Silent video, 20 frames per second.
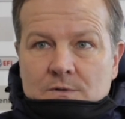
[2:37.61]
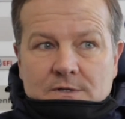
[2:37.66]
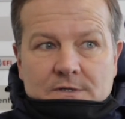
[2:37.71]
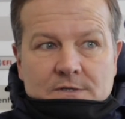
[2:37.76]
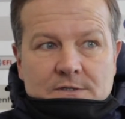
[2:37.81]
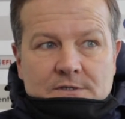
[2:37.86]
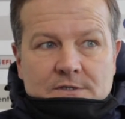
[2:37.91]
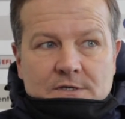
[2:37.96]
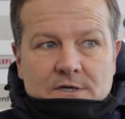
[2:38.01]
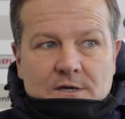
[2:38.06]

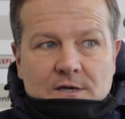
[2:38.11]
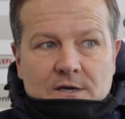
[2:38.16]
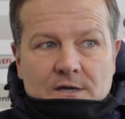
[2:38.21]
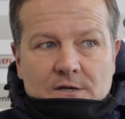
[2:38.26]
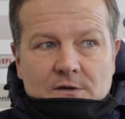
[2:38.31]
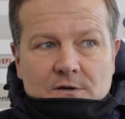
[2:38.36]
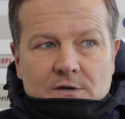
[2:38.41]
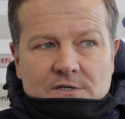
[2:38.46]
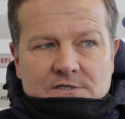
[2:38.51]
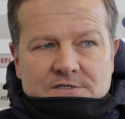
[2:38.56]

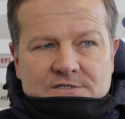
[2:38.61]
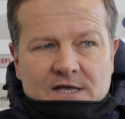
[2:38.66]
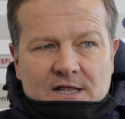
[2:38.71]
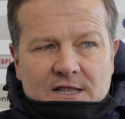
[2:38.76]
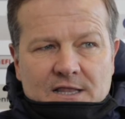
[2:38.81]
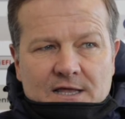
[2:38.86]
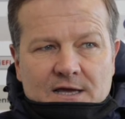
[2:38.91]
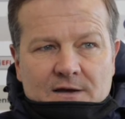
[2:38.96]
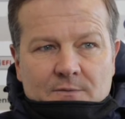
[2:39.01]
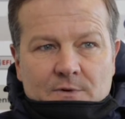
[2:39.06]
and you can
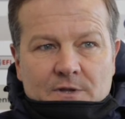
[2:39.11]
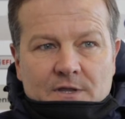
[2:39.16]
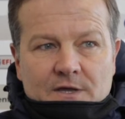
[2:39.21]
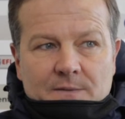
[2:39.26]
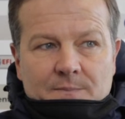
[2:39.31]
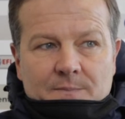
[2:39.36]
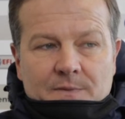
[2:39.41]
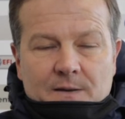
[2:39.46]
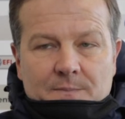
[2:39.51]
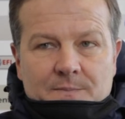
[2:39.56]
tell that with
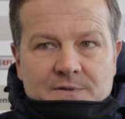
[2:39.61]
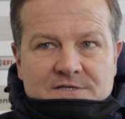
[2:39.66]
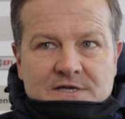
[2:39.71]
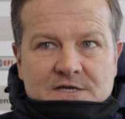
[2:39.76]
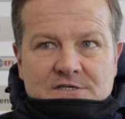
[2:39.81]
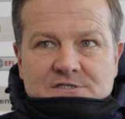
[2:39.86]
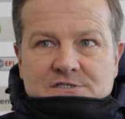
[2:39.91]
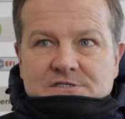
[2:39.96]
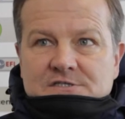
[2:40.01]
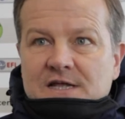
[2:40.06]
their
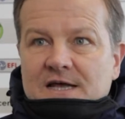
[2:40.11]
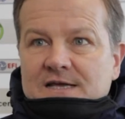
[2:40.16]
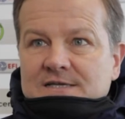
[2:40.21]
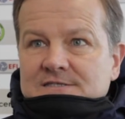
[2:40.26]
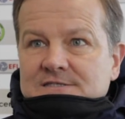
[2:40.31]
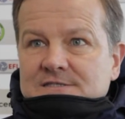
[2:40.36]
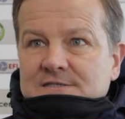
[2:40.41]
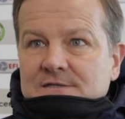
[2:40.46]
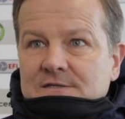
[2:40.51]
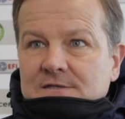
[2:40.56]
possession
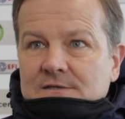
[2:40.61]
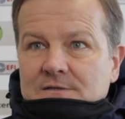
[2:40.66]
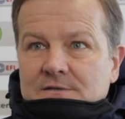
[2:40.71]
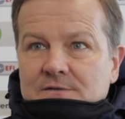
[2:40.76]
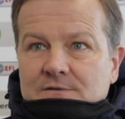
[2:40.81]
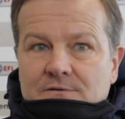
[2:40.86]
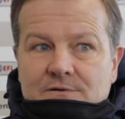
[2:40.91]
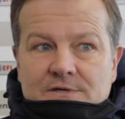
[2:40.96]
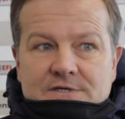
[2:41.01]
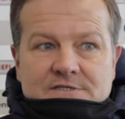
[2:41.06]
stats
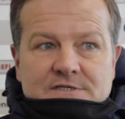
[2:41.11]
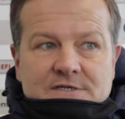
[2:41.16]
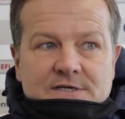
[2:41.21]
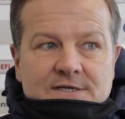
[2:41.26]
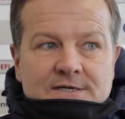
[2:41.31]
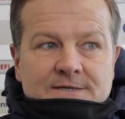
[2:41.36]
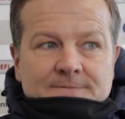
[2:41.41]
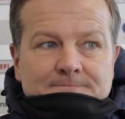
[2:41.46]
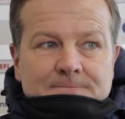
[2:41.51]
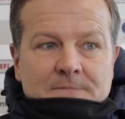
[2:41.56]

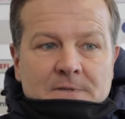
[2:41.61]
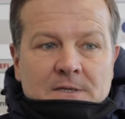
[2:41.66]
recently.